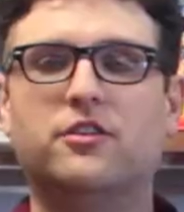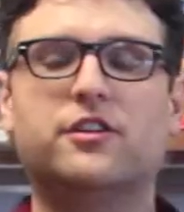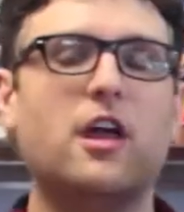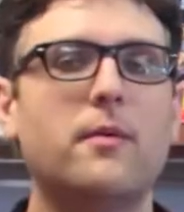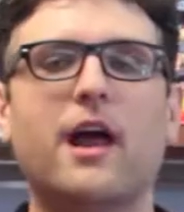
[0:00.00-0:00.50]

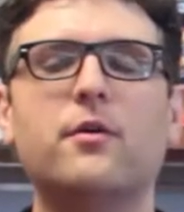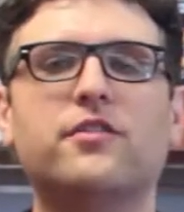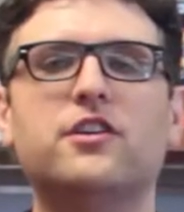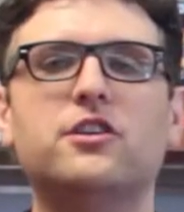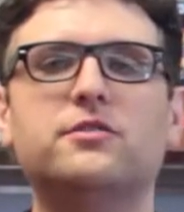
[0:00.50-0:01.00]
They're coming out
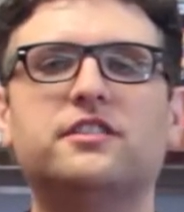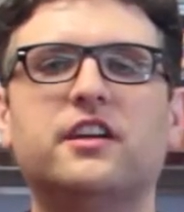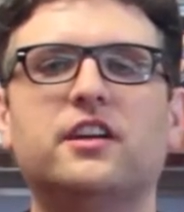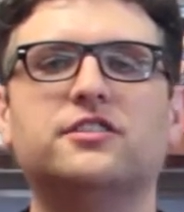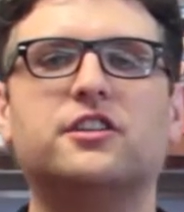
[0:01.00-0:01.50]
with a new
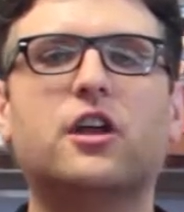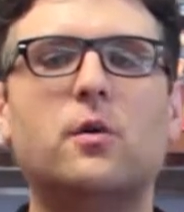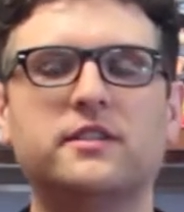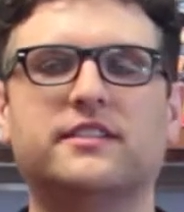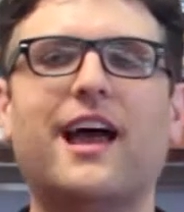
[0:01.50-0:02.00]
series to
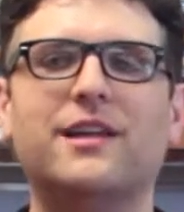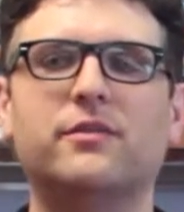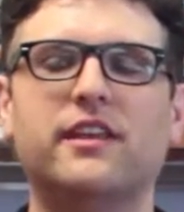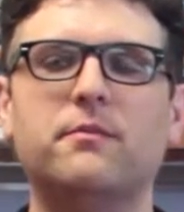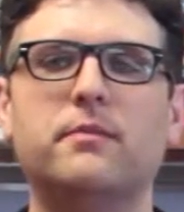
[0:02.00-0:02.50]
coincide
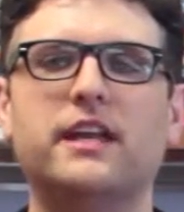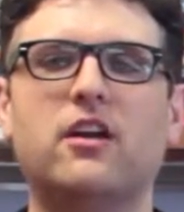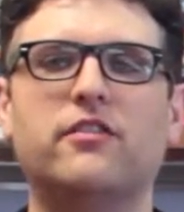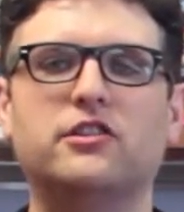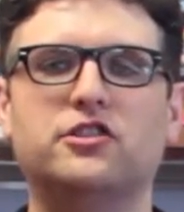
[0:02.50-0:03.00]
with him being on the